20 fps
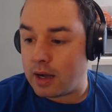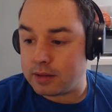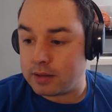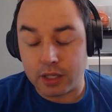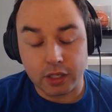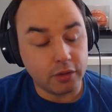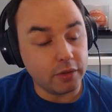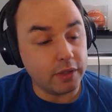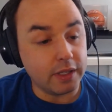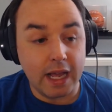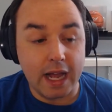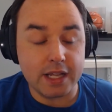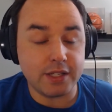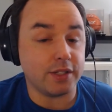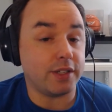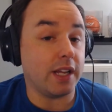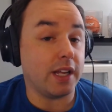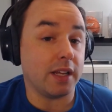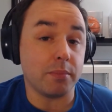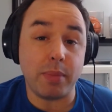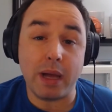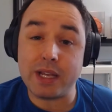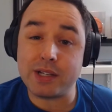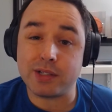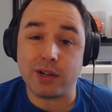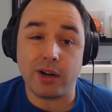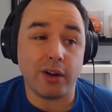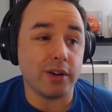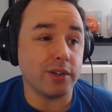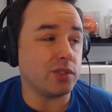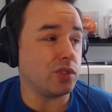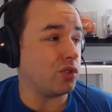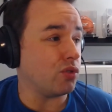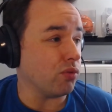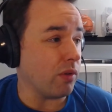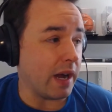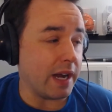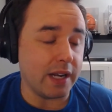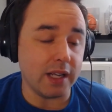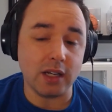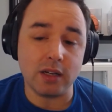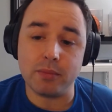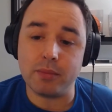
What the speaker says: Literally, guys are taking base cards, grading